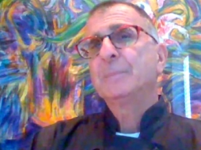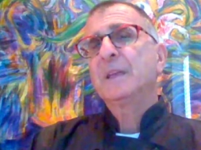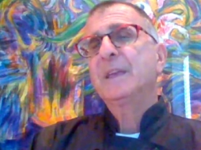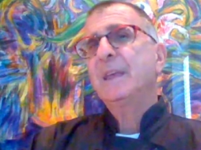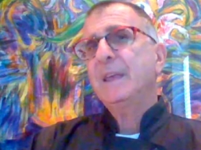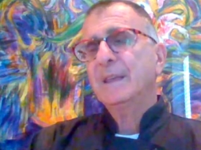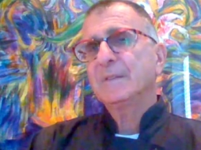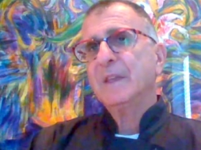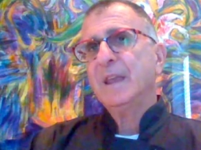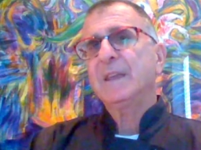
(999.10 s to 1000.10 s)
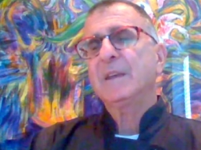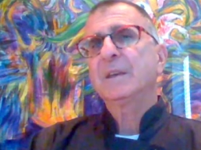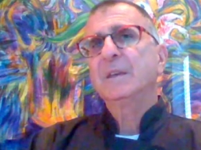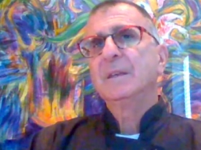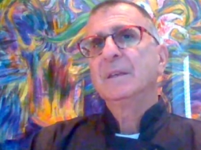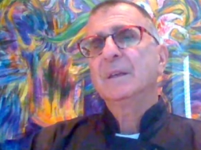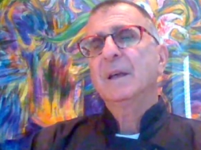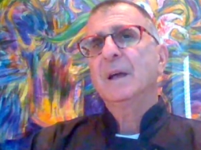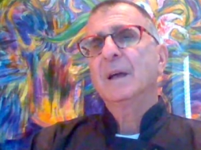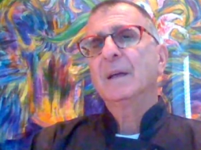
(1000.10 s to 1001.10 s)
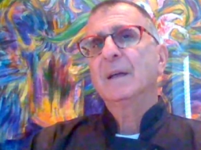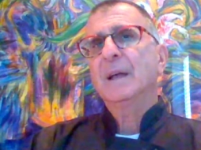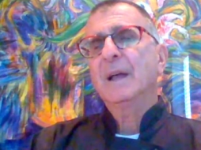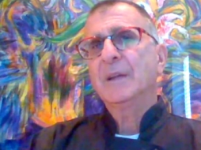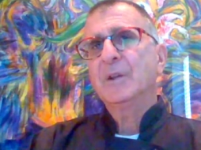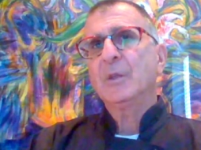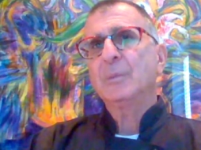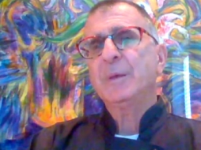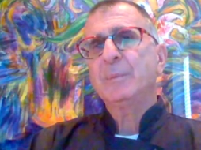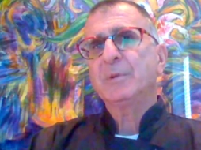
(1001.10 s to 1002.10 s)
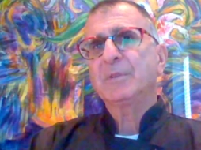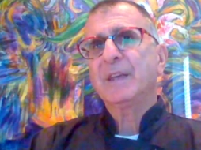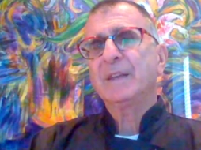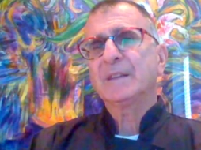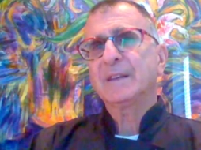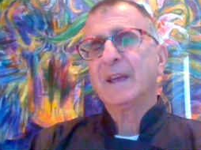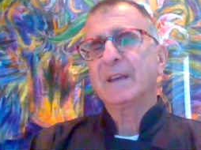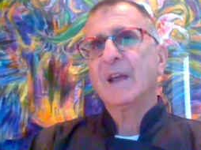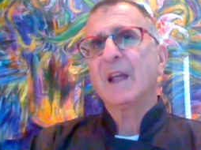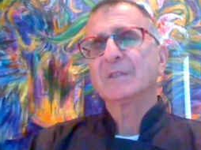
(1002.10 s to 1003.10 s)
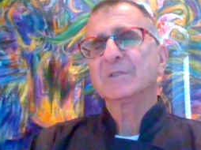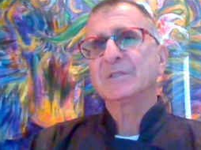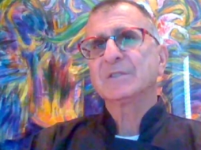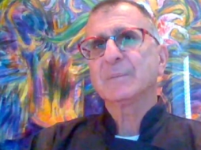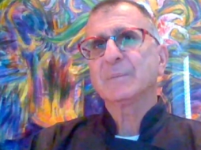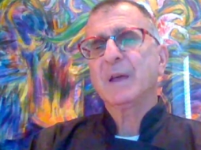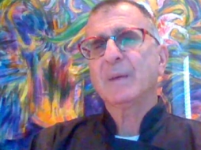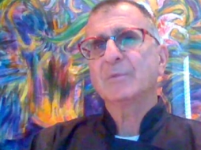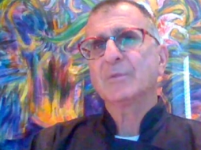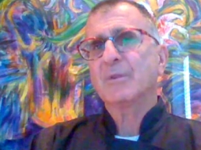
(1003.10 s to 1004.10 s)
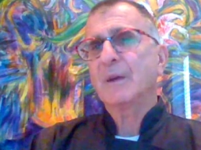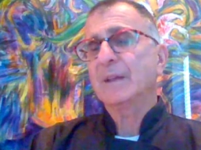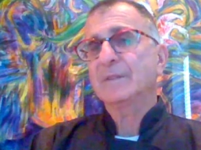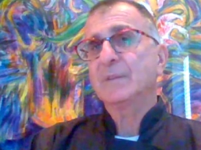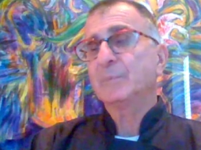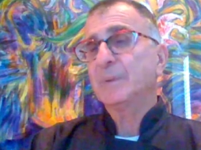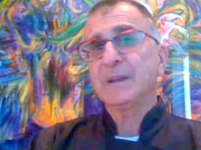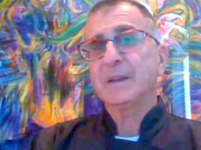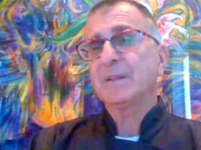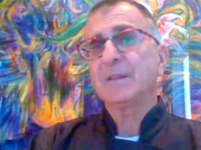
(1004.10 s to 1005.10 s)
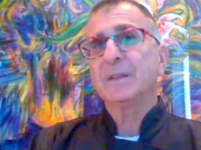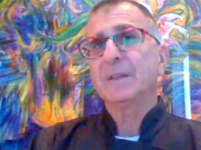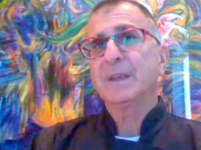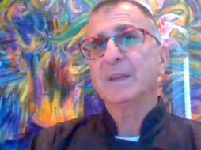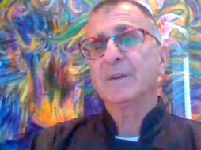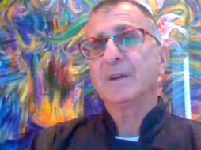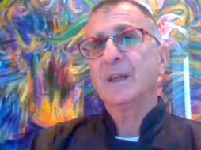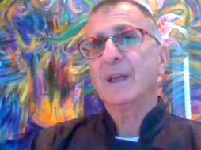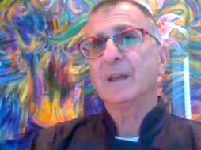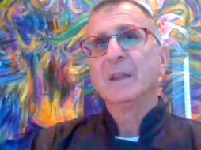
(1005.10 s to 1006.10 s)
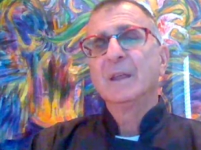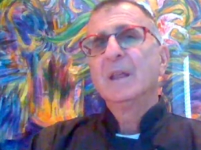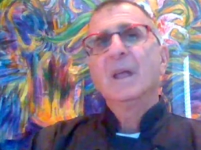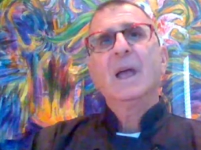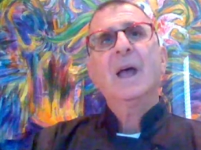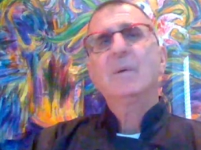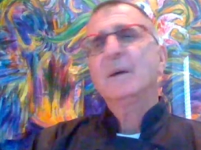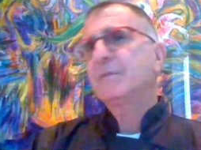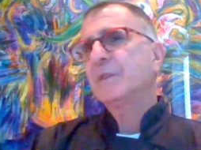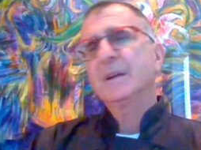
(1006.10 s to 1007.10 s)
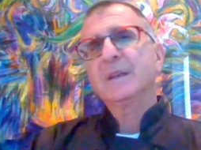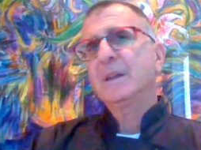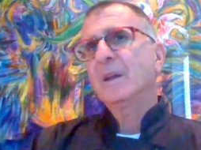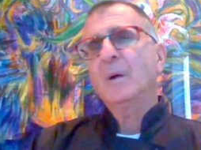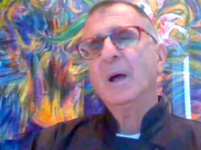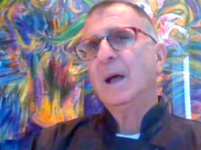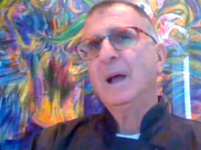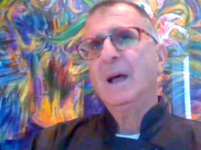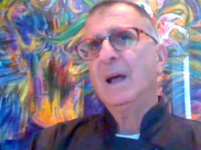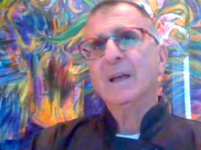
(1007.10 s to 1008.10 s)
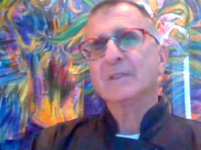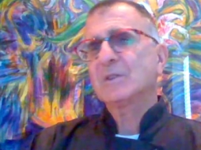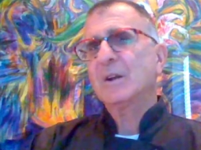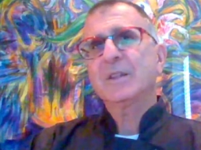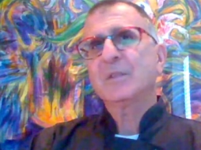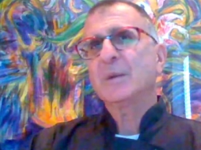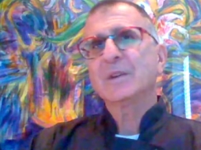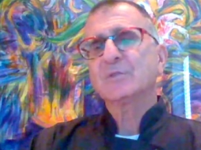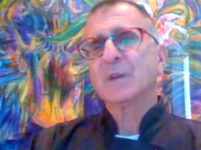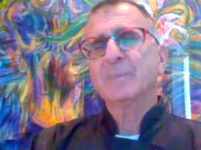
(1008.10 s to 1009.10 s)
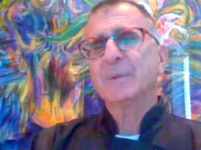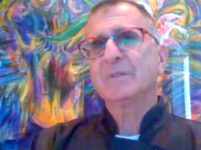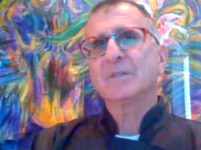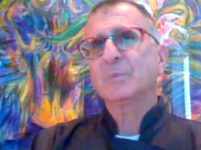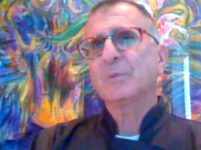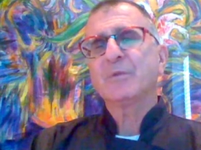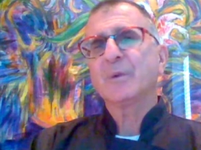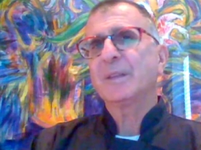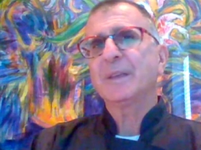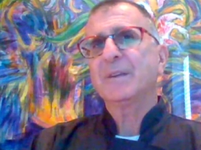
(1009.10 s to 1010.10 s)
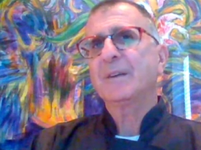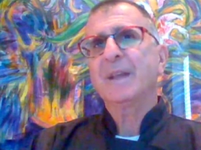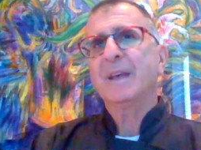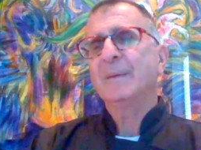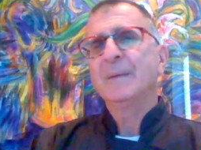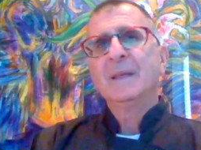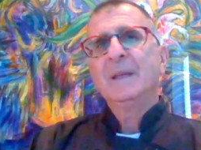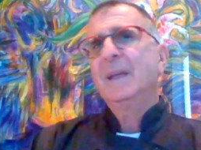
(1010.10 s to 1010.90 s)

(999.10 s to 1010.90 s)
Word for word: you can't take, I, I, I know that people take the technology sometimes for granted, particularly the internet. However, you know, I, I started in the restaurant business before the internet.